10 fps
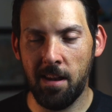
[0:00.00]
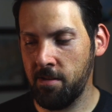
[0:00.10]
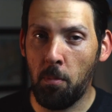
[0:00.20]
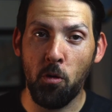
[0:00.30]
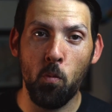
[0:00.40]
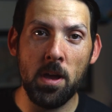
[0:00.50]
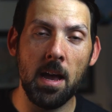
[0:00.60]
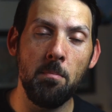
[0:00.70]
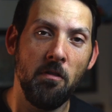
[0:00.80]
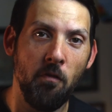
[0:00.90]
But the
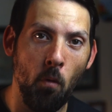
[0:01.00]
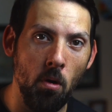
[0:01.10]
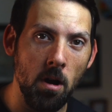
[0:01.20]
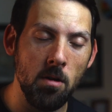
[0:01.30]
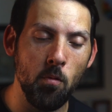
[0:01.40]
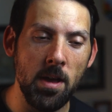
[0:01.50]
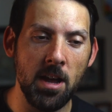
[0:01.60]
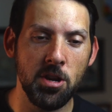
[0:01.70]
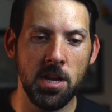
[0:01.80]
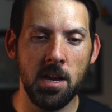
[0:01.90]
weekend before, we
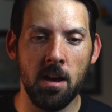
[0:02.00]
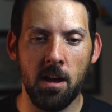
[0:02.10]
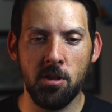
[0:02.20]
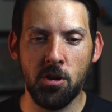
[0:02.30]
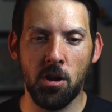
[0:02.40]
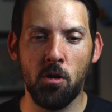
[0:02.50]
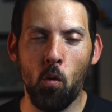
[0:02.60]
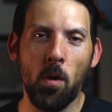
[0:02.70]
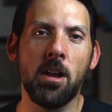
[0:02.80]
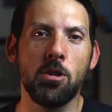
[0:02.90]
actually took a
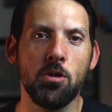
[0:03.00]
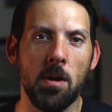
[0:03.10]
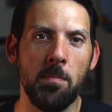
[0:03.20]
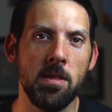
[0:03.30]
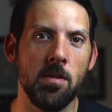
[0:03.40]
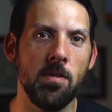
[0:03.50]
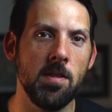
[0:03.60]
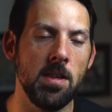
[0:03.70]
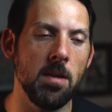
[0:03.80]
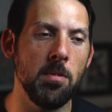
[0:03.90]
quick trip into the
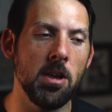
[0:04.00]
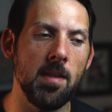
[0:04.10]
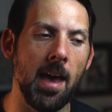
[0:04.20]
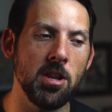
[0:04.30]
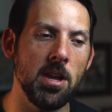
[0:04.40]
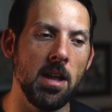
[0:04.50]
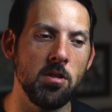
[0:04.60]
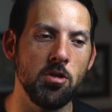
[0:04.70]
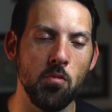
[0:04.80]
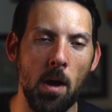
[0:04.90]
city because I actually had to
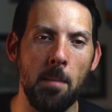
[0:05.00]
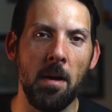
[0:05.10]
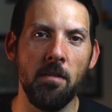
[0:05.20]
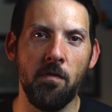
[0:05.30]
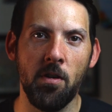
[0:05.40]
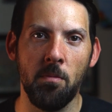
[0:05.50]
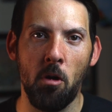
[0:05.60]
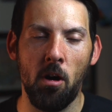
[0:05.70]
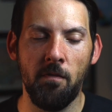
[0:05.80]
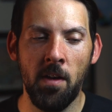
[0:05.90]
drop my film
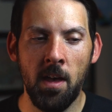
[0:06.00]
off